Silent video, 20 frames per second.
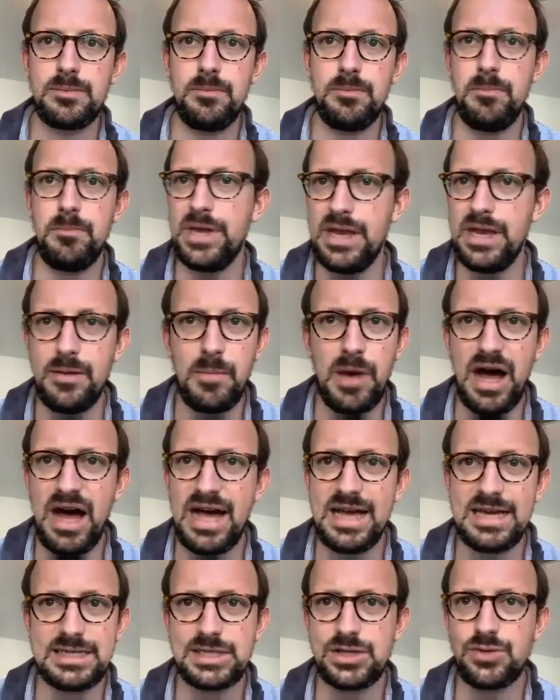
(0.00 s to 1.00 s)

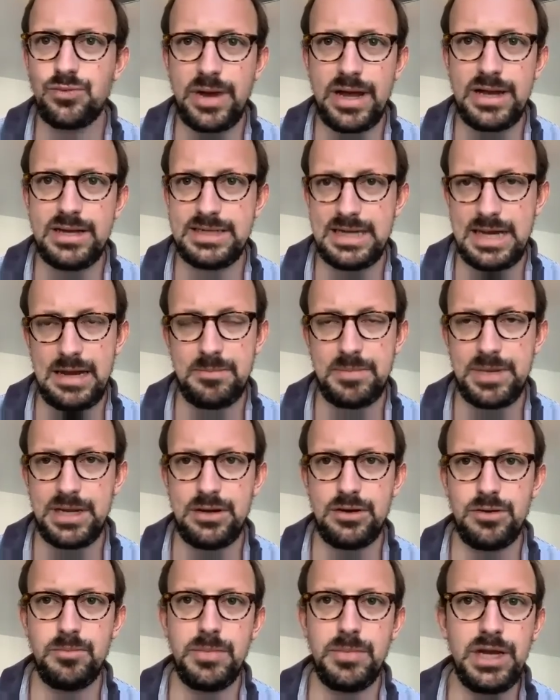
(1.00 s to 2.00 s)
minimize the red tape
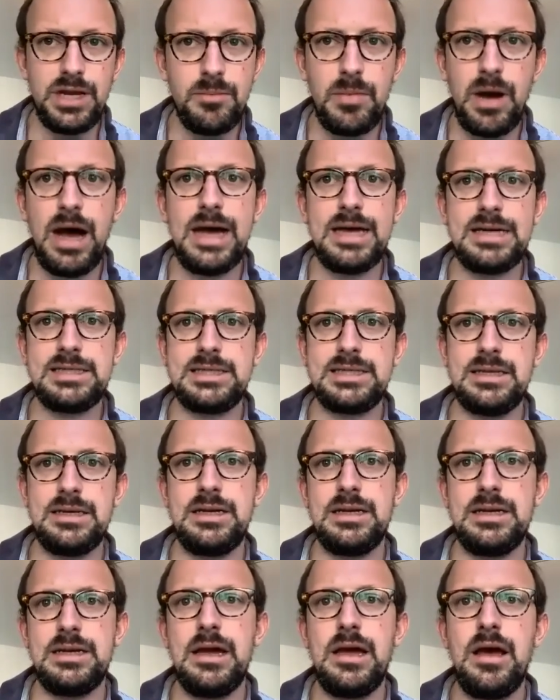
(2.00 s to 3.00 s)
here, minimize
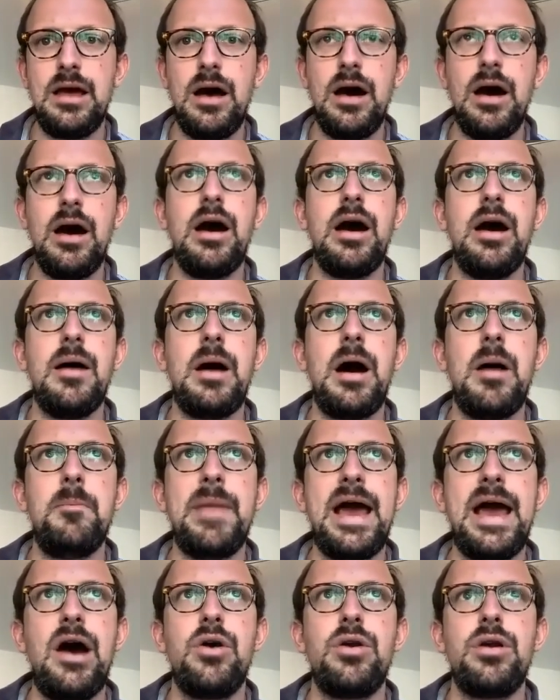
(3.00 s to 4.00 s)
the
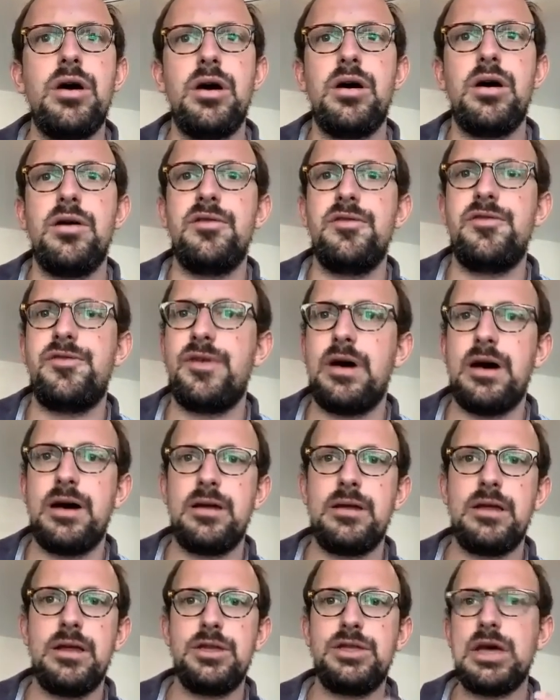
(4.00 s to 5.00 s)
amount of
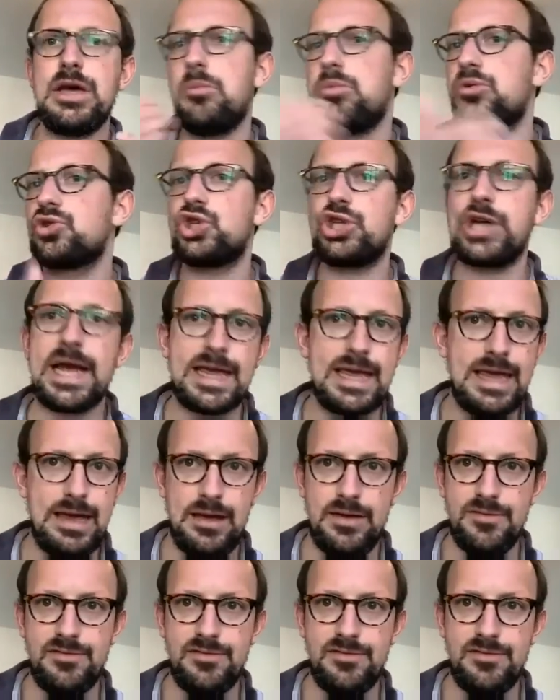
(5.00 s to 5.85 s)
double checking of